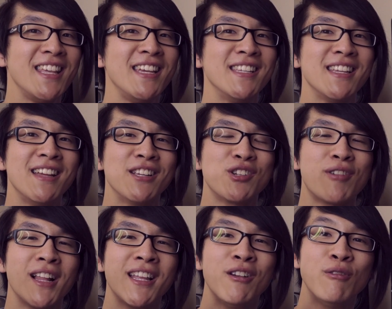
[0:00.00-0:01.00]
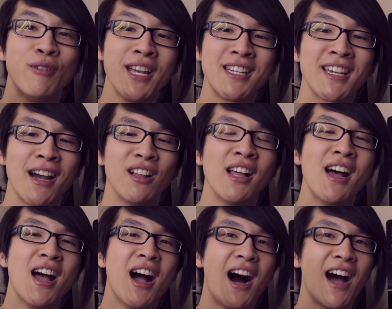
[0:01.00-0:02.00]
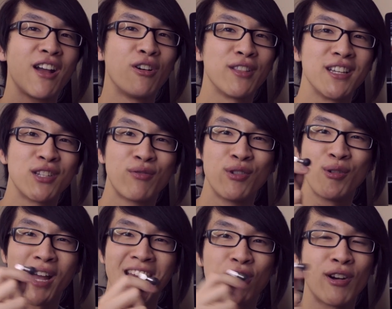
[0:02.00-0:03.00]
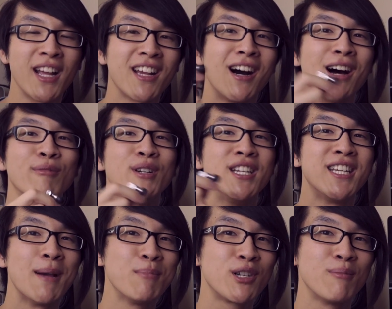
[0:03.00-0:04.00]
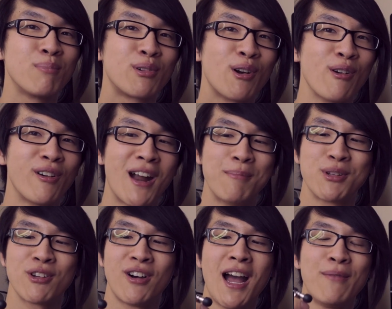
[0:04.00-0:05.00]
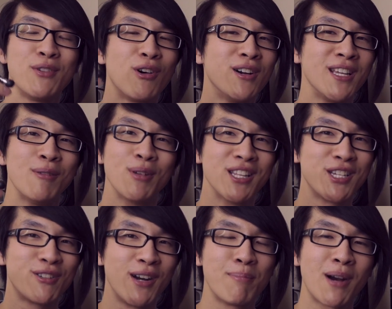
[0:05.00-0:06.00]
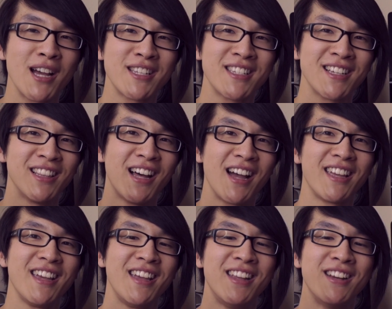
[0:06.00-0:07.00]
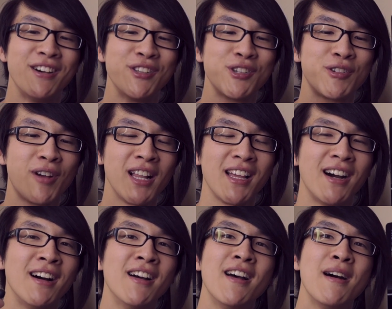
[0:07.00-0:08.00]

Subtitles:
these in Australian retail. I got this through a credit card redemption program, so I have no idea what the street prices are like in Australia.